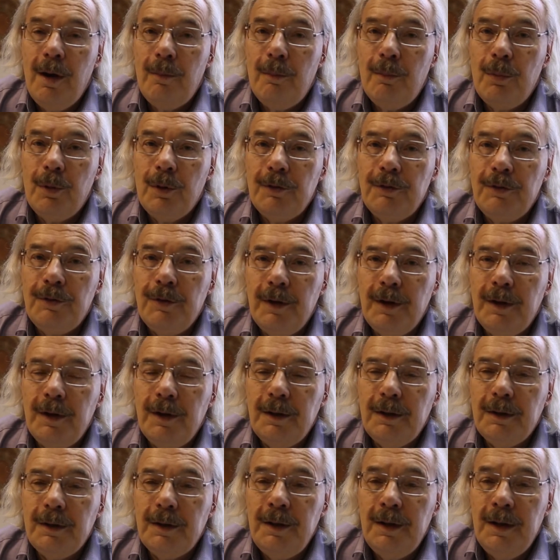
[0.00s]

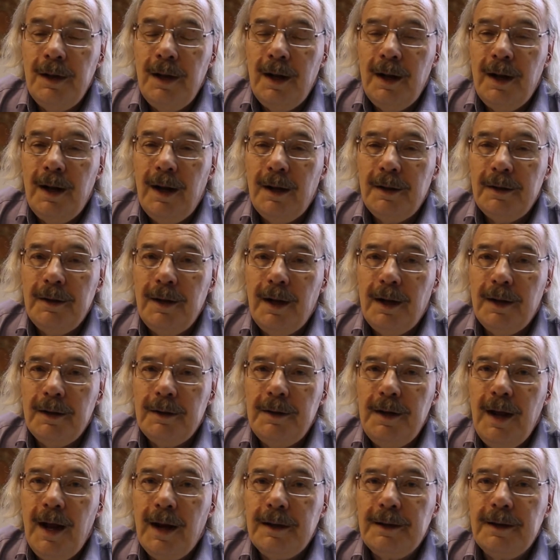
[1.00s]
Brazil,
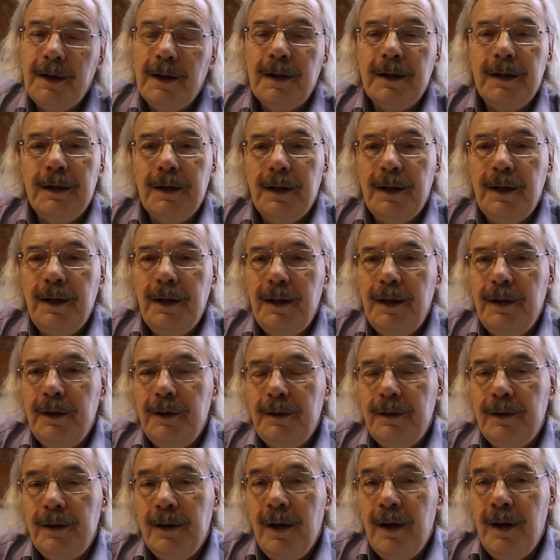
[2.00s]

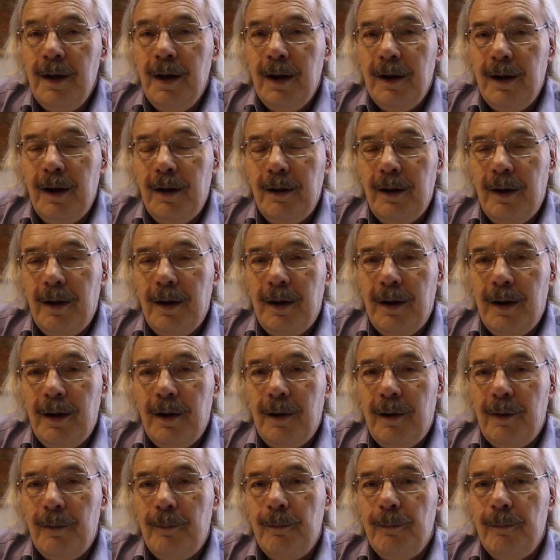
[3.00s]
technically
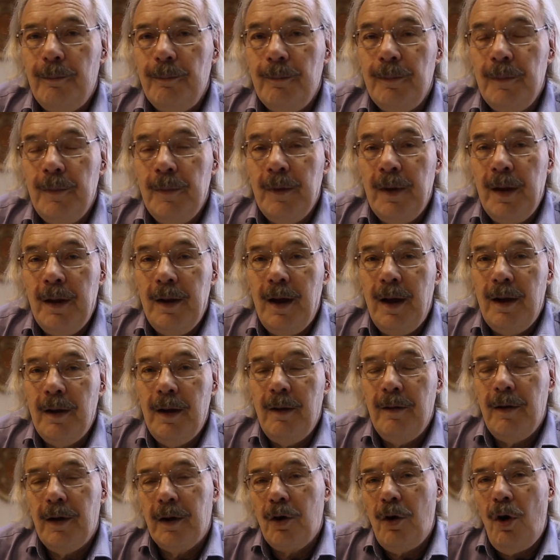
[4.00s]

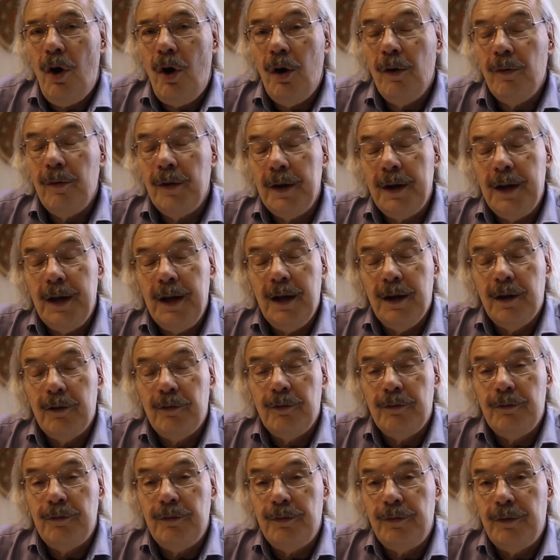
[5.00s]
a colony
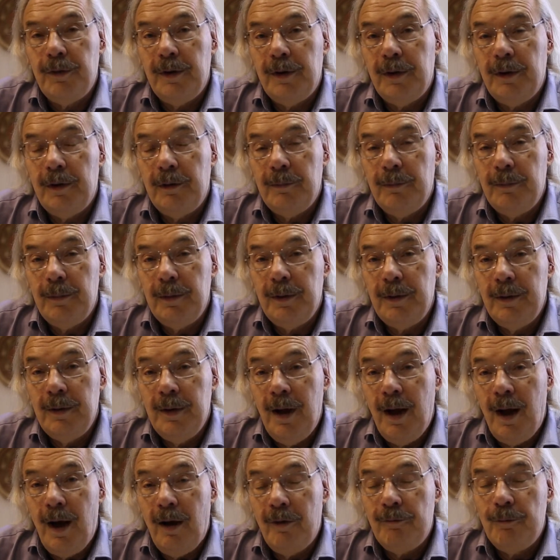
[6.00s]
of
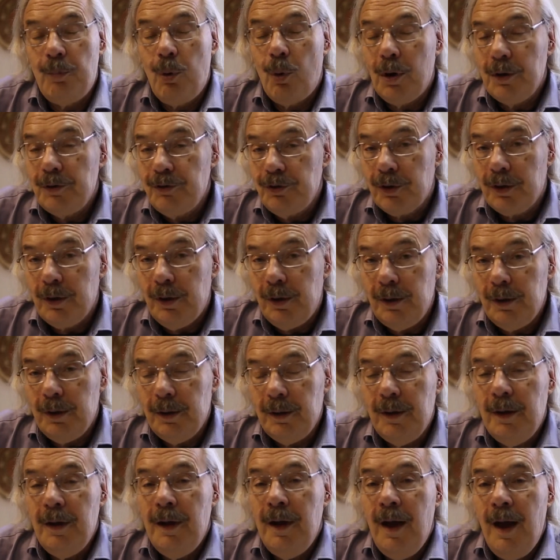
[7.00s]
Portugal,
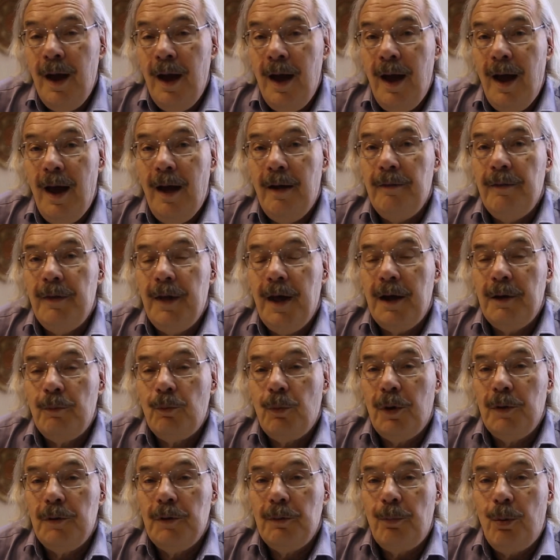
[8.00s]
and then
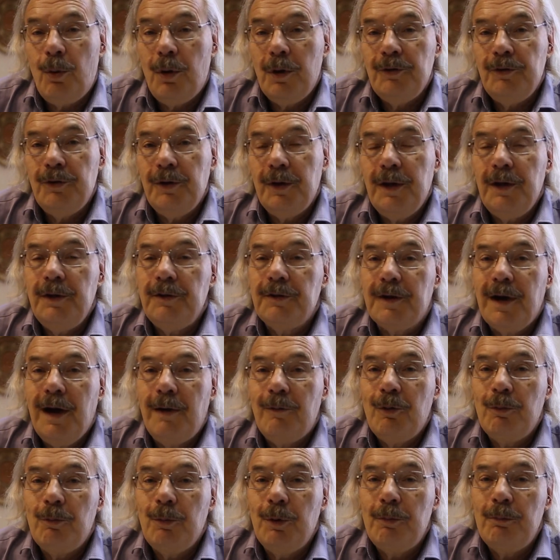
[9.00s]
when the Portuguese
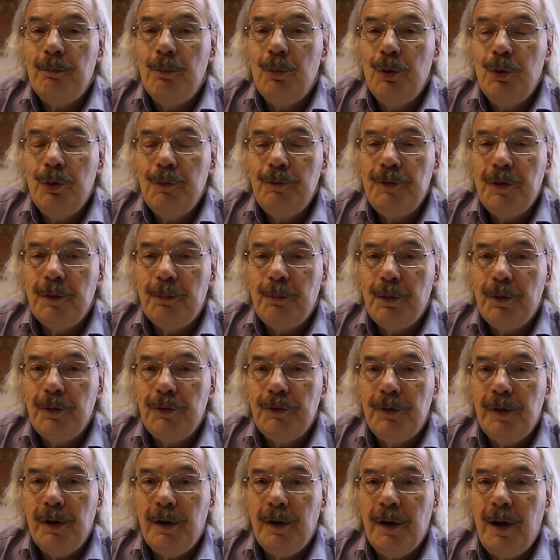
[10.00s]
government moved to
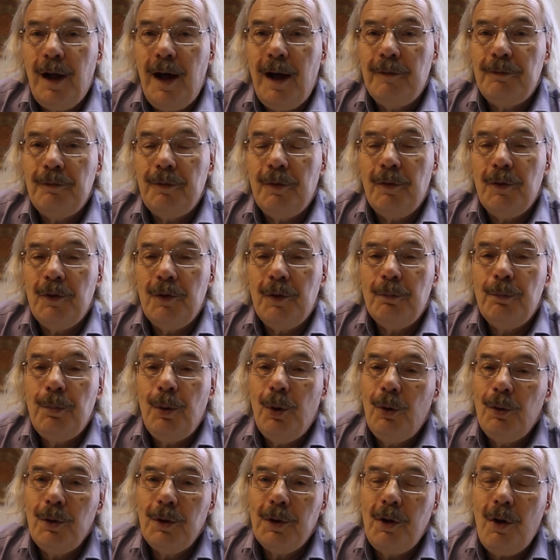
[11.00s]
Brazil after the
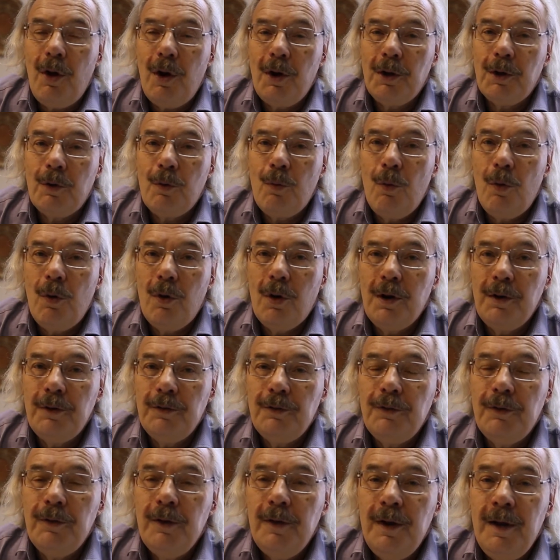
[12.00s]
Napoleonic
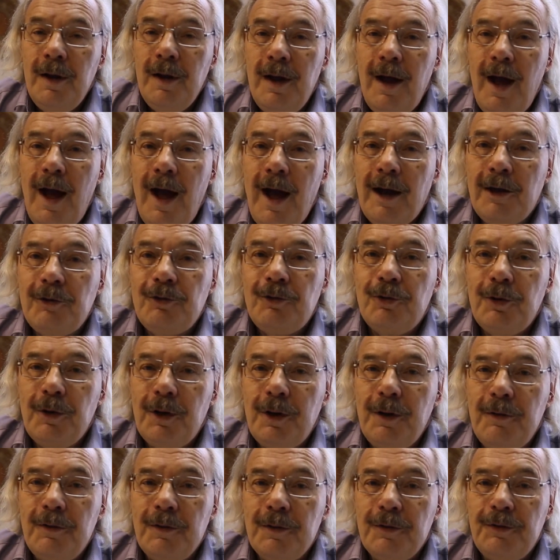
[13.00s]
Wars,
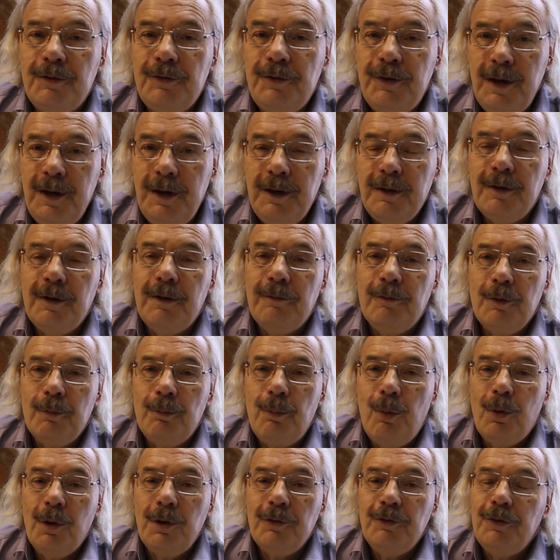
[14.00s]
actually the seat of the
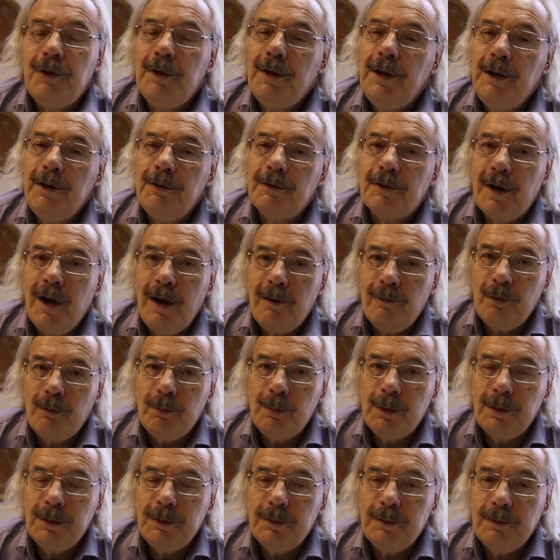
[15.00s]
Portuguese
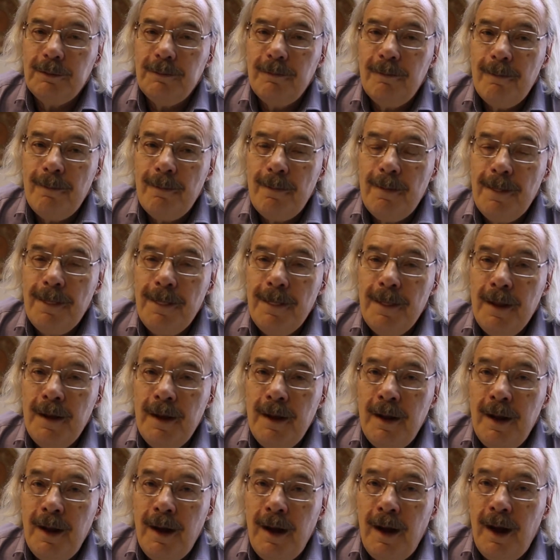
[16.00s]
government.
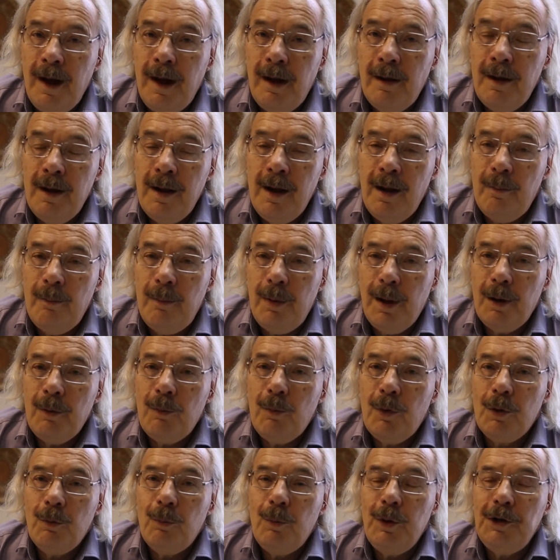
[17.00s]
But
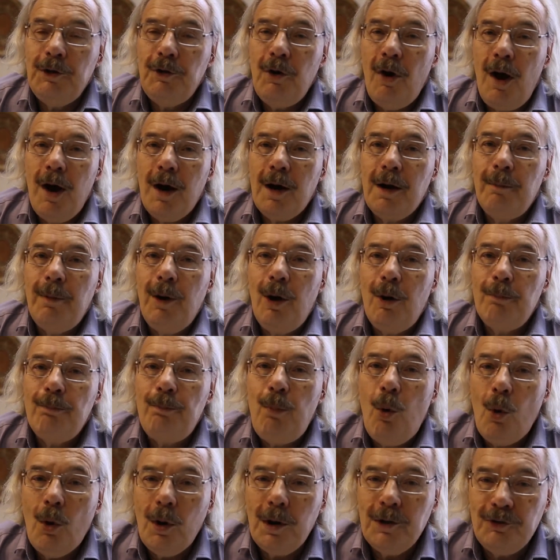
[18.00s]
when we talk about
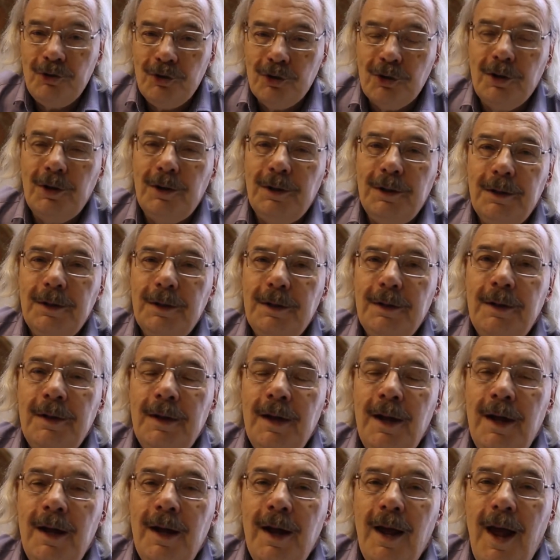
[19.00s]
Portugal
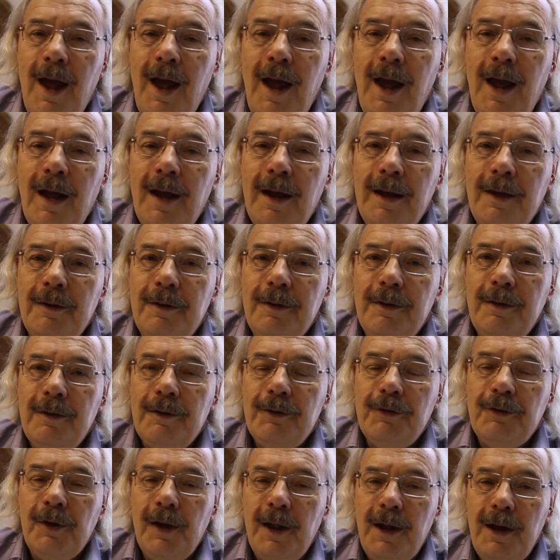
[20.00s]
and the
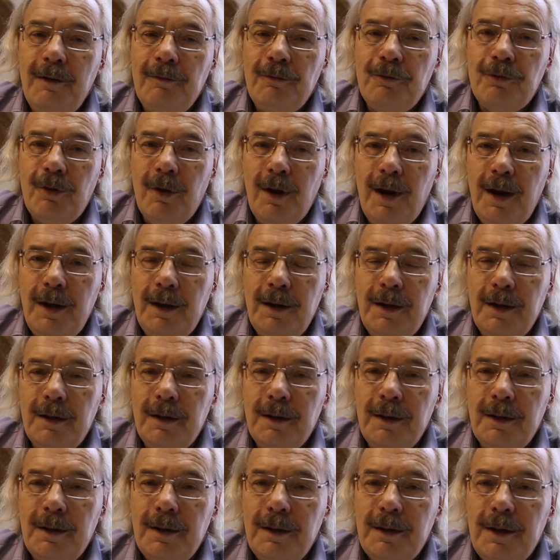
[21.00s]
slave trade
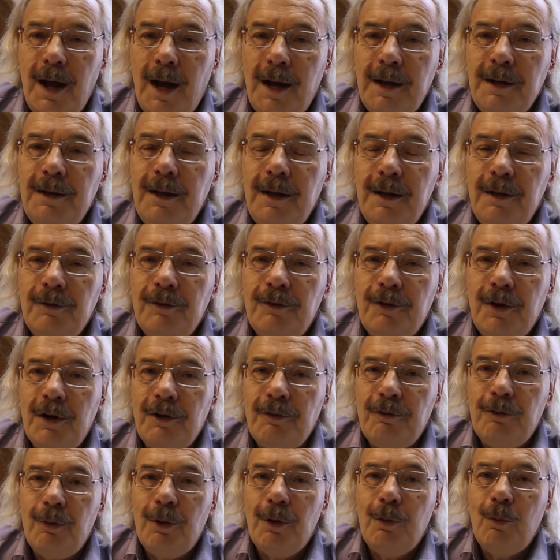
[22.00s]
in the 19th
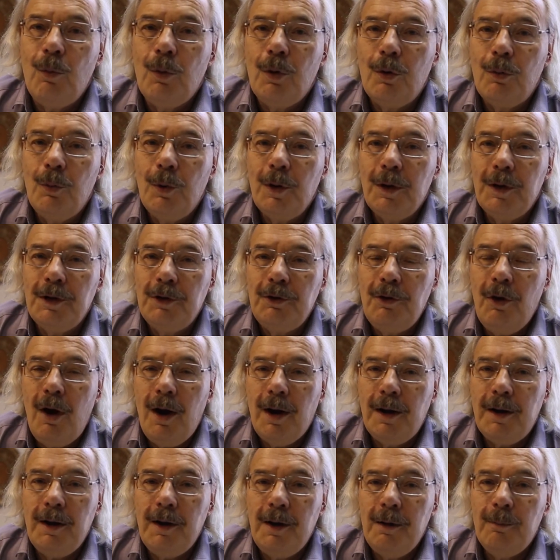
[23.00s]
century, we're really
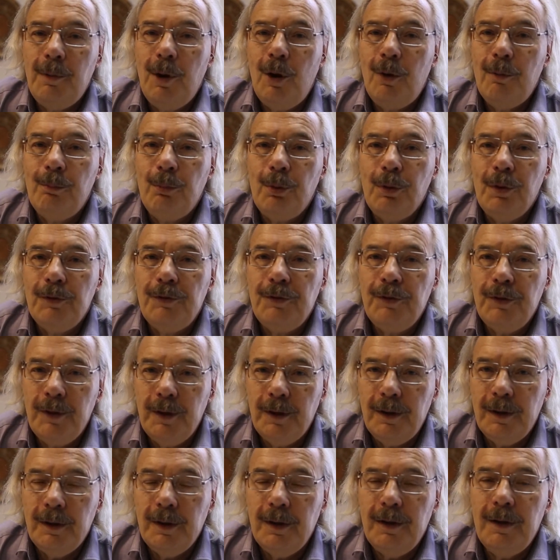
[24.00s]
talking about
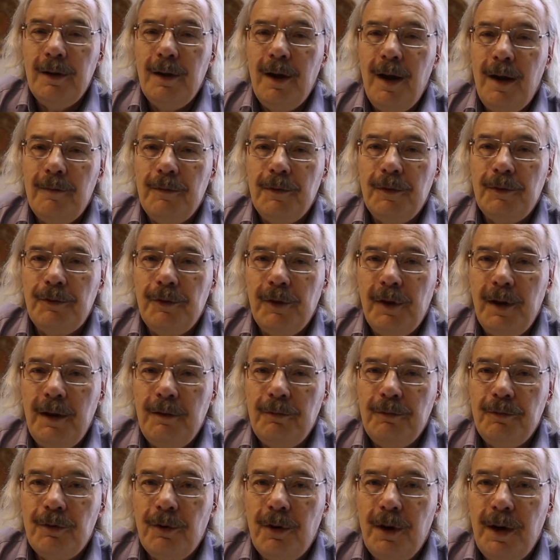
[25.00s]
Brazil and the
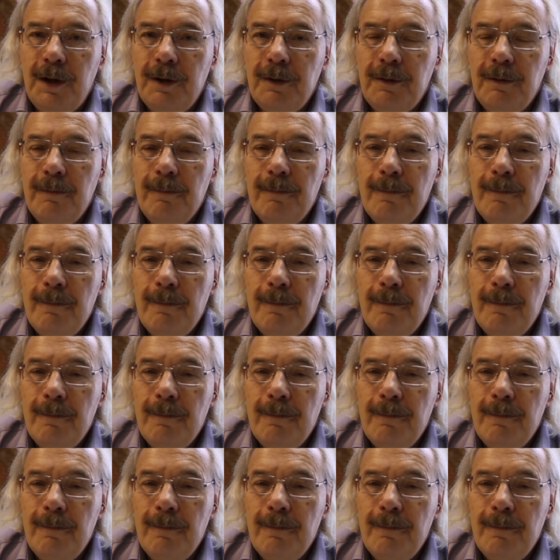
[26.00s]
slave trade.